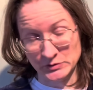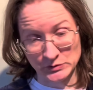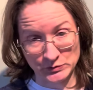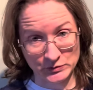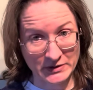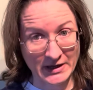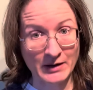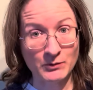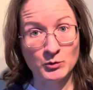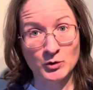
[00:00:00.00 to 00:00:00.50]

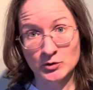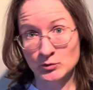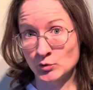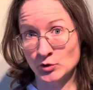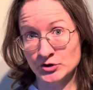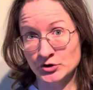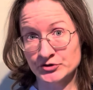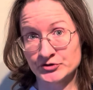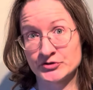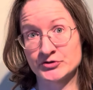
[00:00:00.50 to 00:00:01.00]
That one
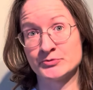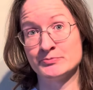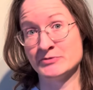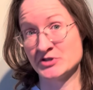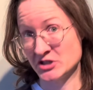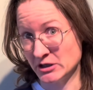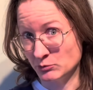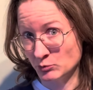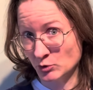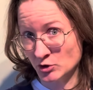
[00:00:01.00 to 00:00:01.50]
was
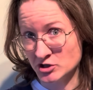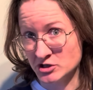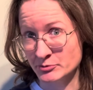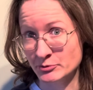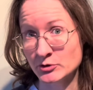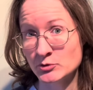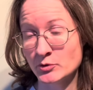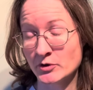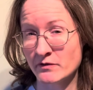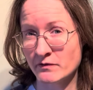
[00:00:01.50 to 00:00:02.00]
machine washable,
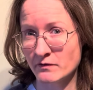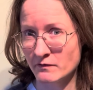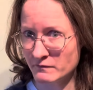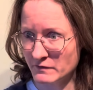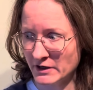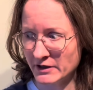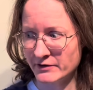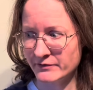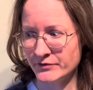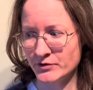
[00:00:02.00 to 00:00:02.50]
one of the
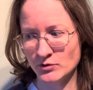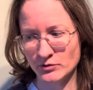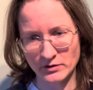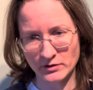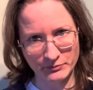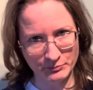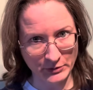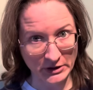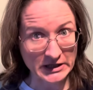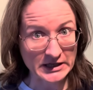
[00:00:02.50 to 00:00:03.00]
very few
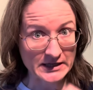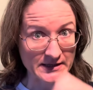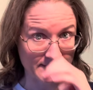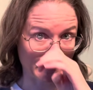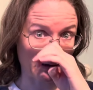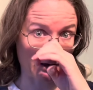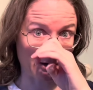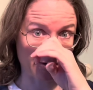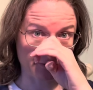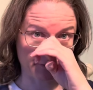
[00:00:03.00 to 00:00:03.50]
beanies that
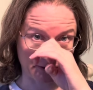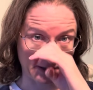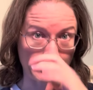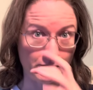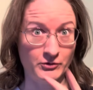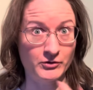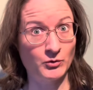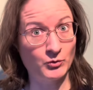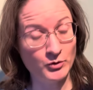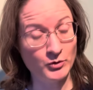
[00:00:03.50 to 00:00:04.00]
I found
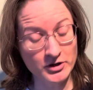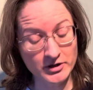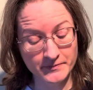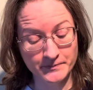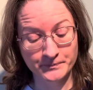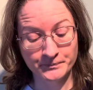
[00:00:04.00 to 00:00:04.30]
that were.